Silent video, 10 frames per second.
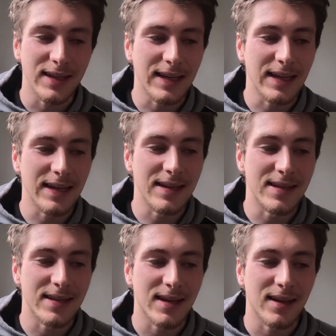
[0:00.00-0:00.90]

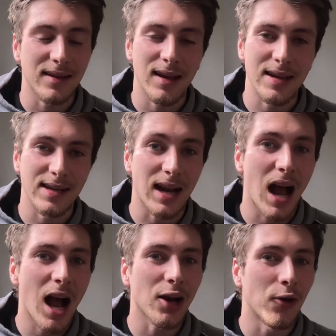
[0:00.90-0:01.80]
is as a
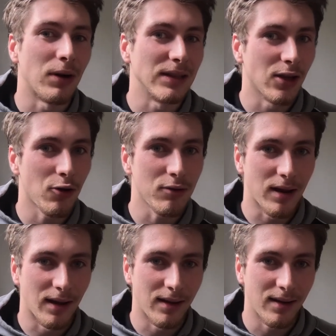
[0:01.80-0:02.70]
cargo
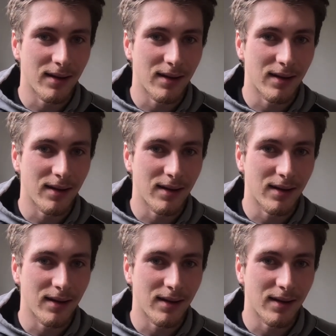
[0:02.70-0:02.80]
unloader,